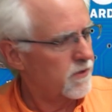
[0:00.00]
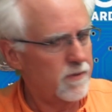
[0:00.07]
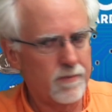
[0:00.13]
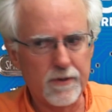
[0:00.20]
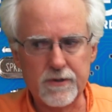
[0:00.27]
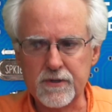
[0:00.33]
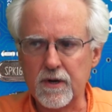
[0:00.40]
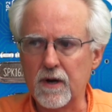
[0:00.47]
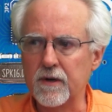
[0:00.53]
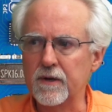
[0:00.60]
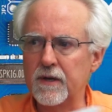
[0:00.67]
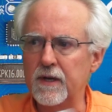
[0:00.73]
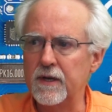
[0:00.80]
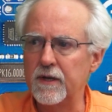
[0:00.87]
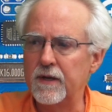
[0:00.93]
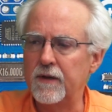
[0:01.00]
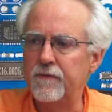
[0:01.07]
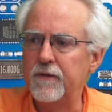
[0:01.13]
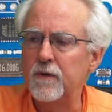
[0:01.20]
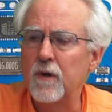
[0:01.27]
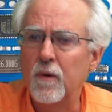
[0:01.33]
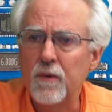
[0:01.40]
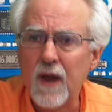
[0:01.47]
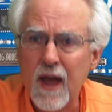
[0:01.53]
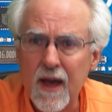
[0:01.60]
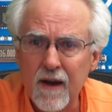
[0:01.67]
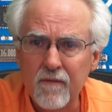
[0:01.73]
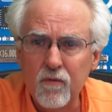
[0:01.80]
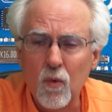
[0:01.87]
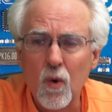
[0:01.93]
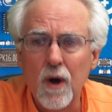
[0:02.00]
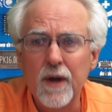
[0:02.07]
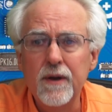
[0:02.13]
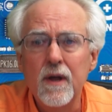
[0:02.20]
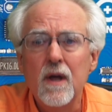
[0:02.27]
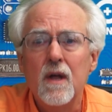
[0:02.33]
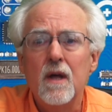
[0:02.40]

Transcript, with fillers: Super Starter Kit, if you don't have one.